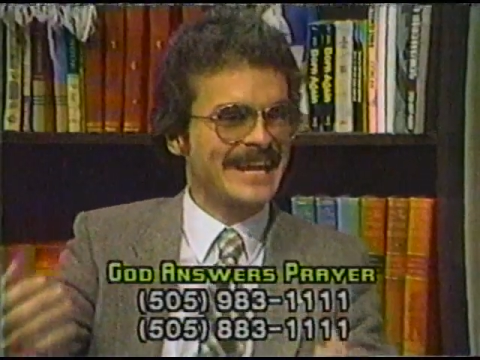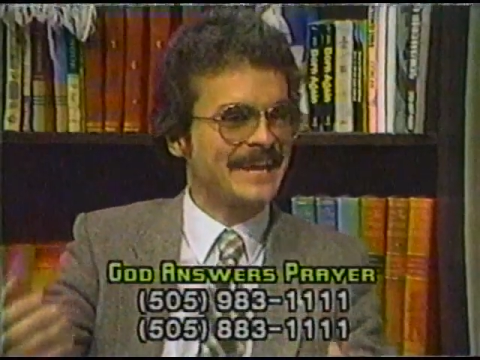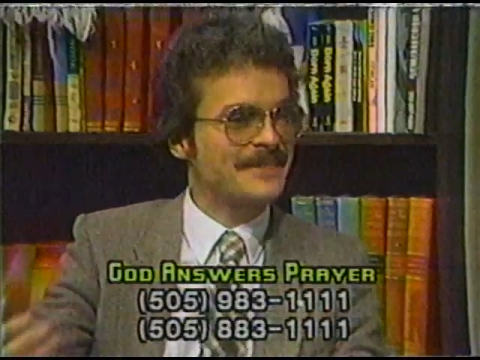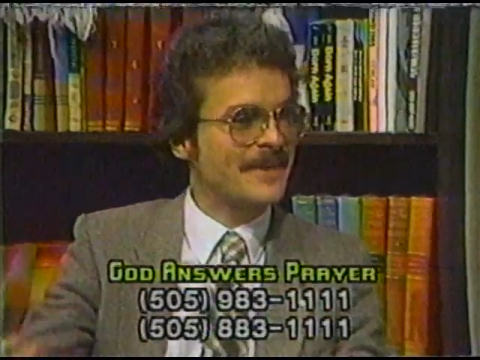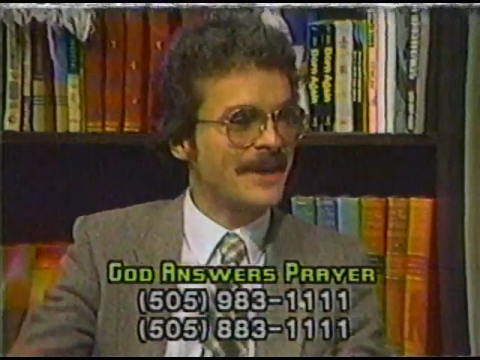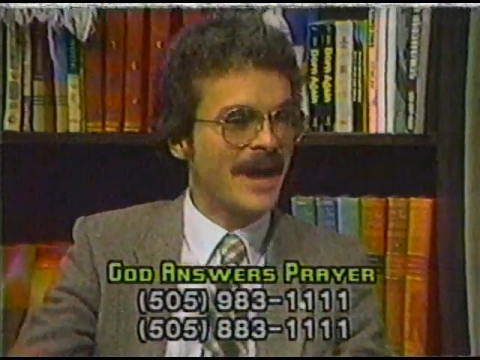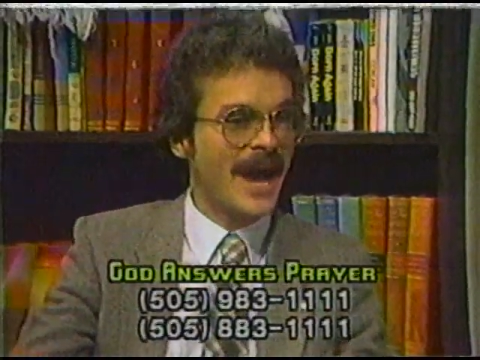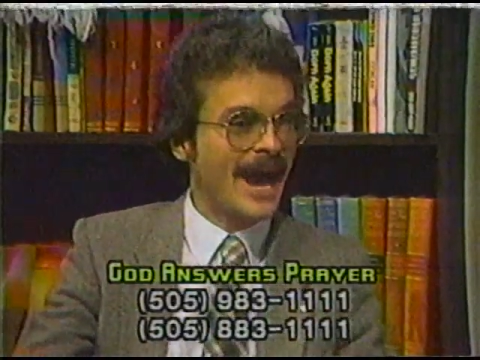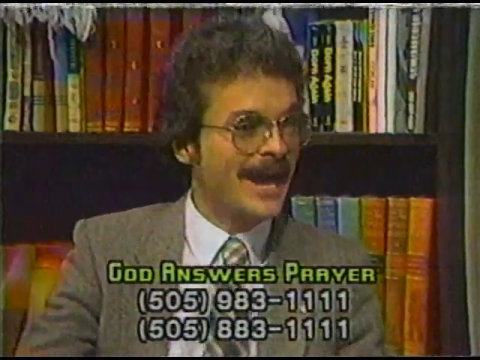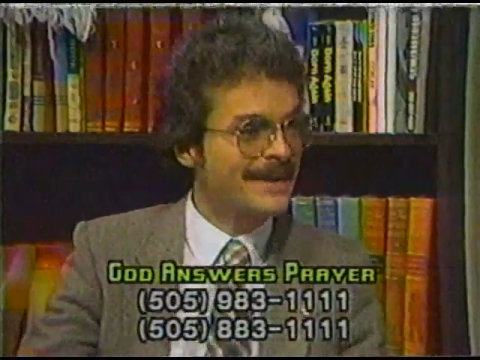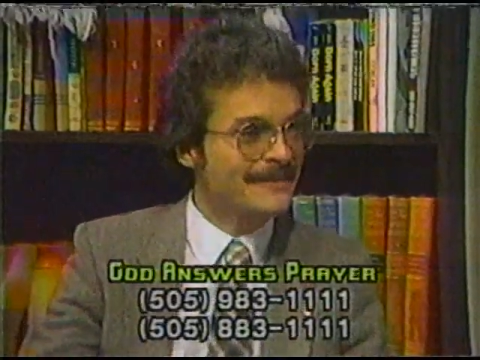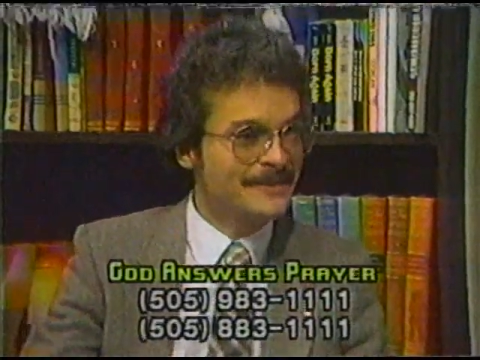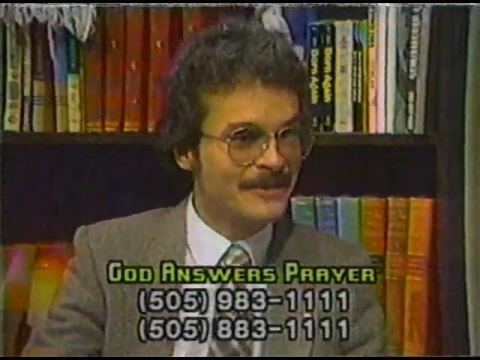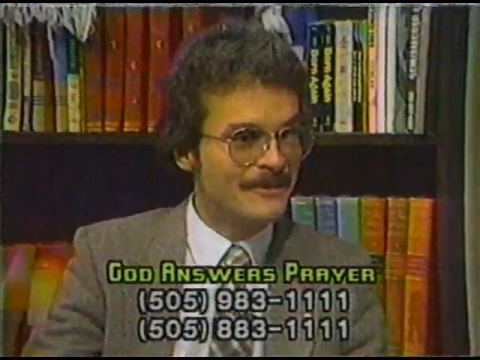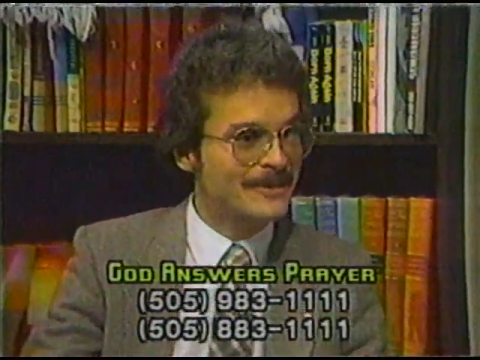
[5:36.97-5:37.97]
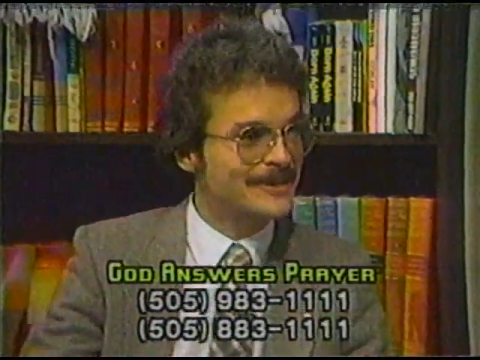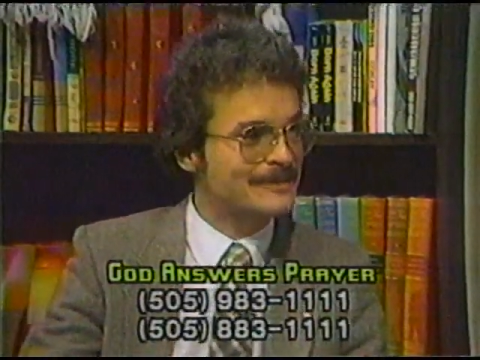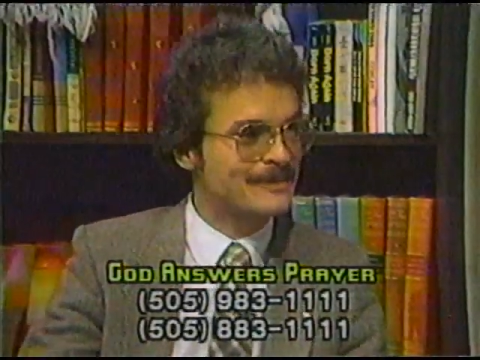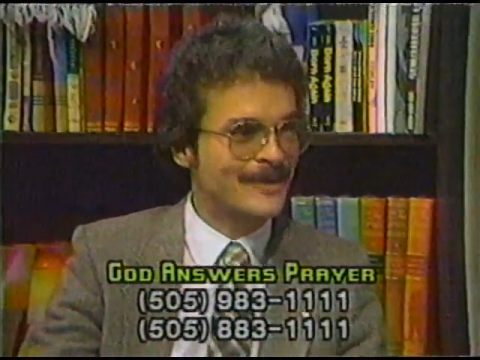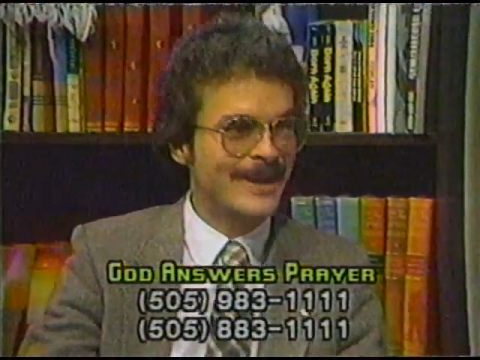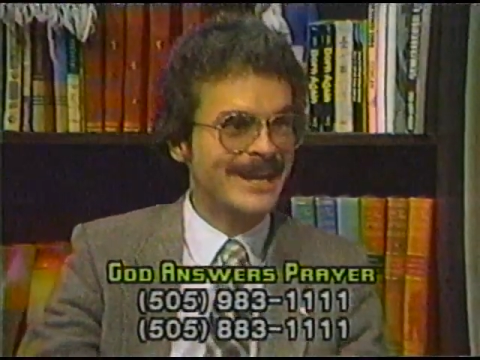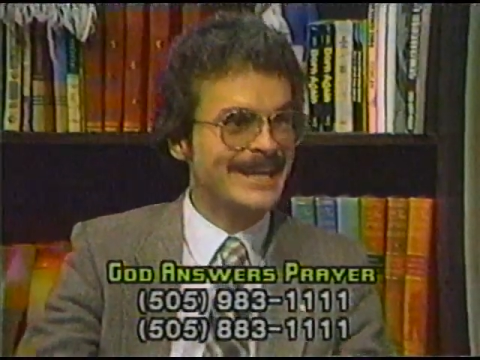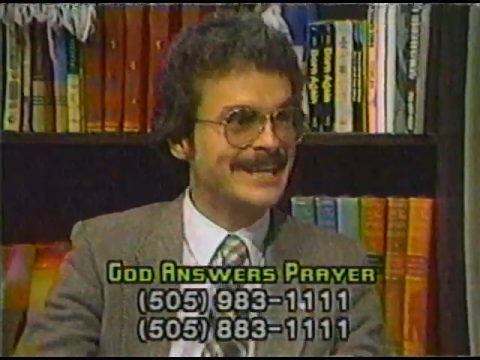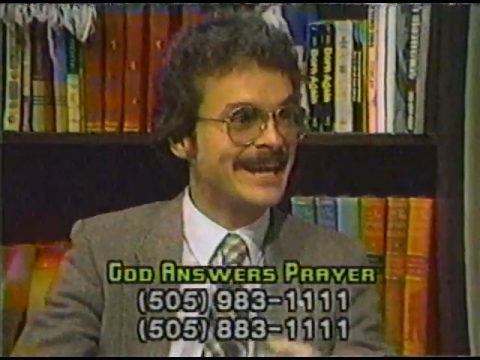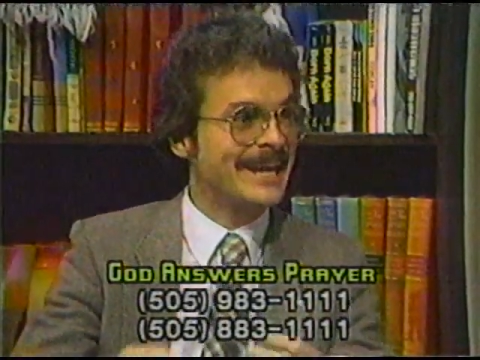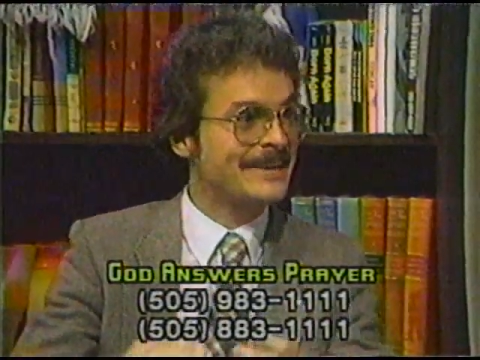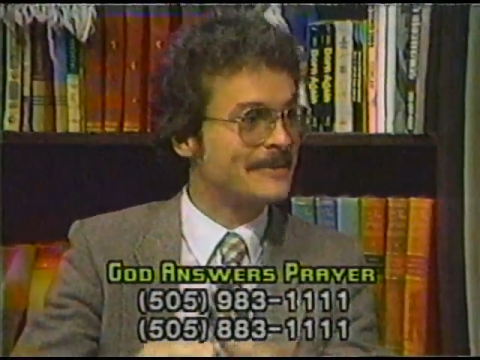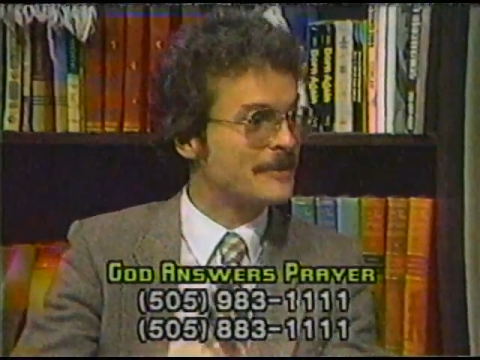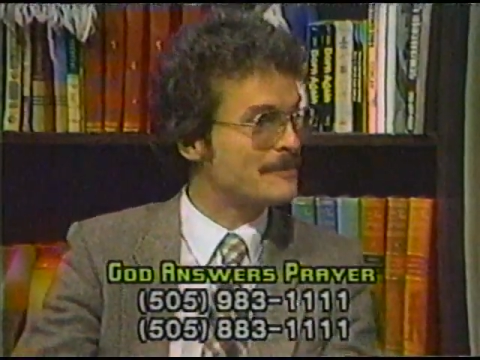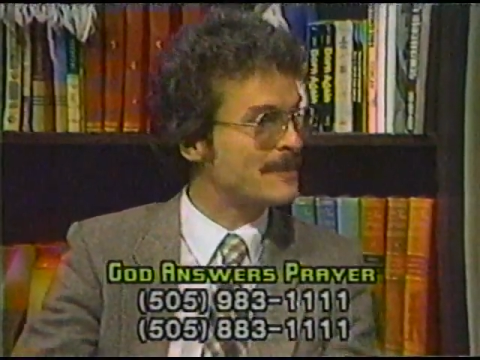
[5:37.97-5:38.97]
and I thought, I don't know what to pray, and I
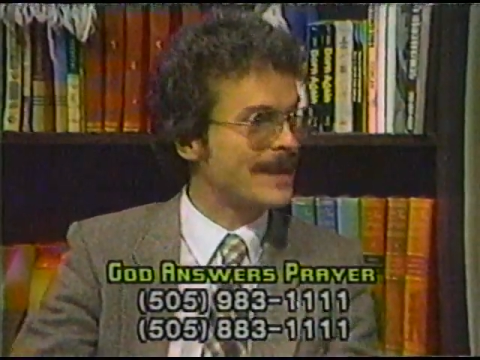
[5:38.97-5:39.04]
don't.